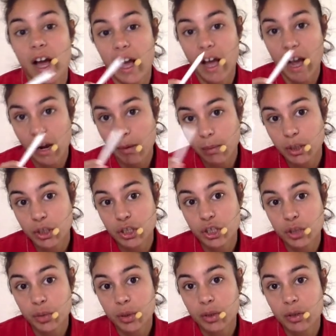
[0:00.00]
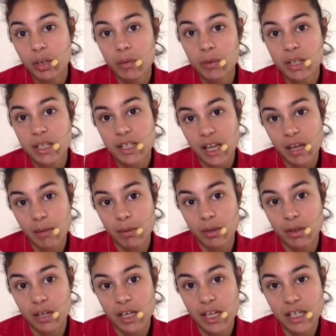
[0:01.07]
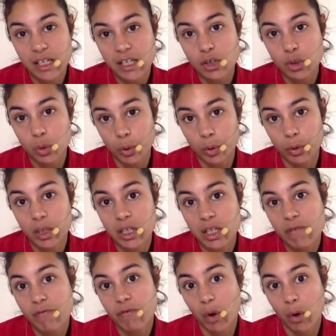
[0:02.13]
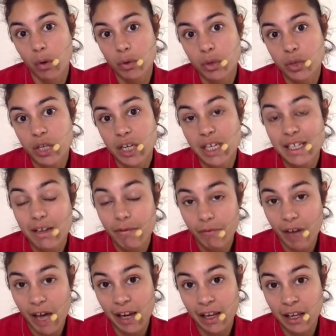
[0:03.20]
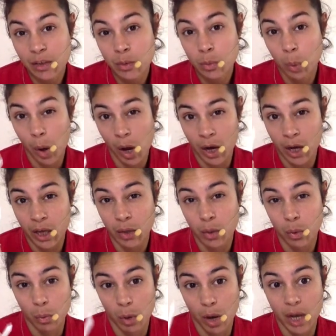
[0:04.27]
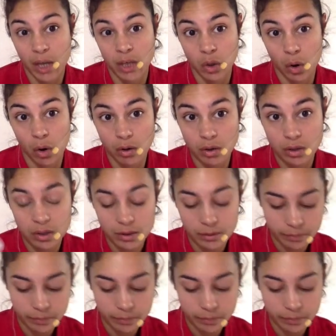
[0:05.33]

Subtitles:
how much do you agree with the statement? Is it true? Is it false? Is it valid? Why or why not?